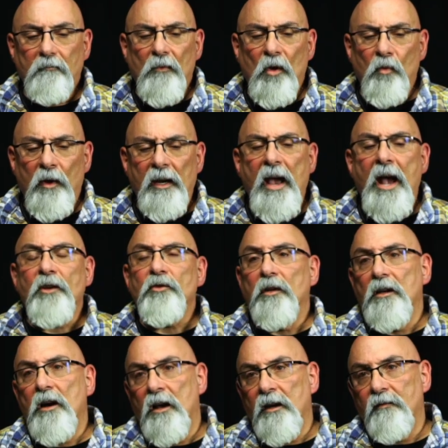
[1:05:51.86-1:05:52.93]
We'd actually
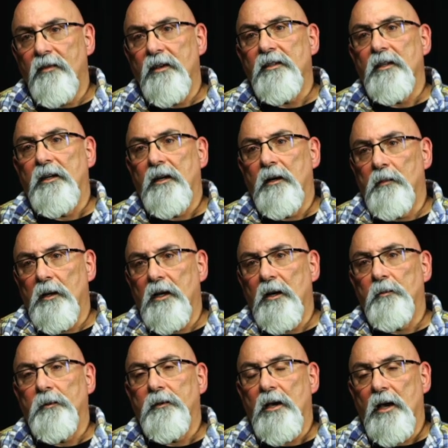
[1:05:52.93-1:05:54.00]
gone and visited them a
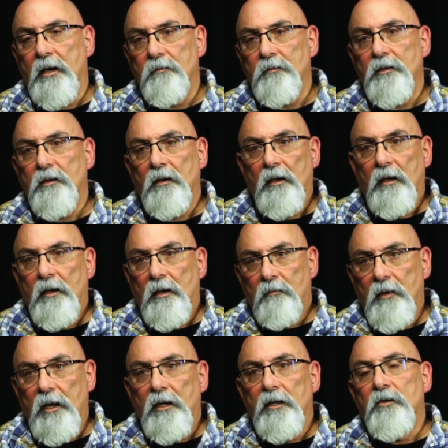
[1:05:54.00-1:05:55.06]
couple times,
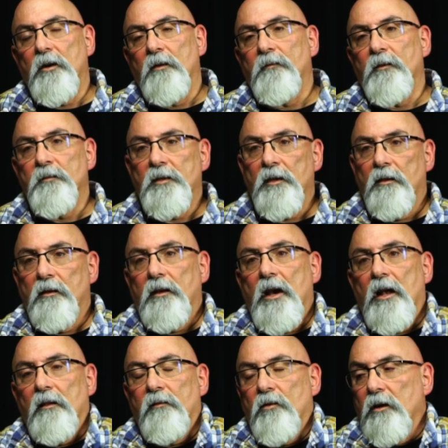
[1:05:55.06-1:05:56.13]
made a trip from Southern
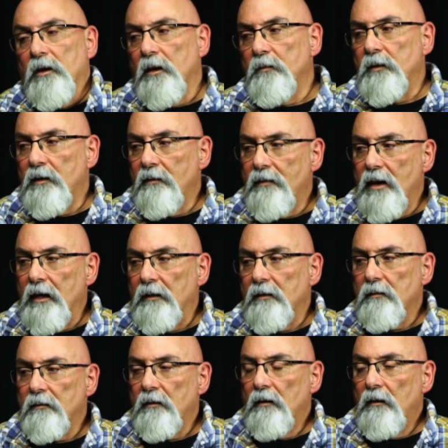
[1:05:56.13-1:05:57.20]
California up into
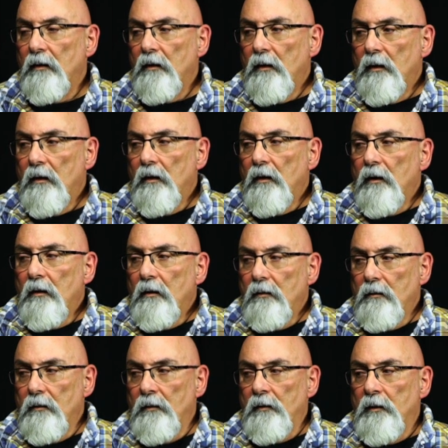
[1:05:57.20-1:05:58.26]
Vegas.
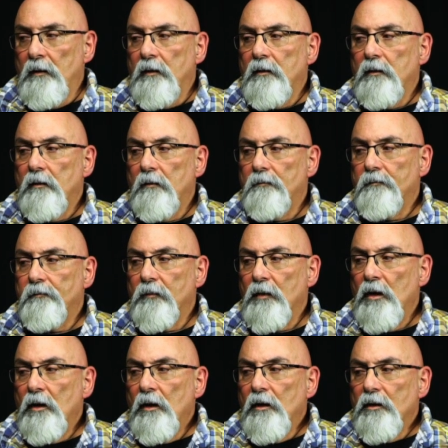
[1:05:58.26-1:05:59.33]

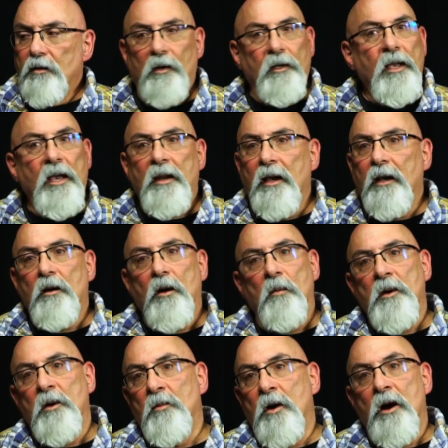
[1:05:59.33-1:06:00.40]
So again, I called
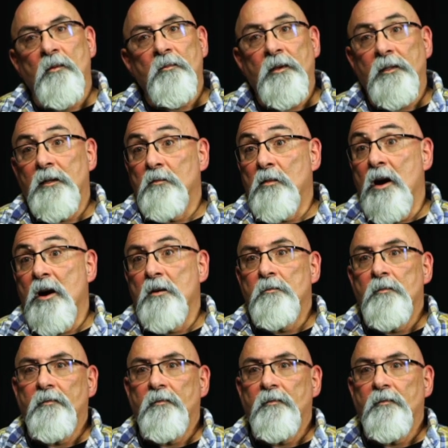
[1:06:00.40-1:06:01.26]
my mom. I said, Mom,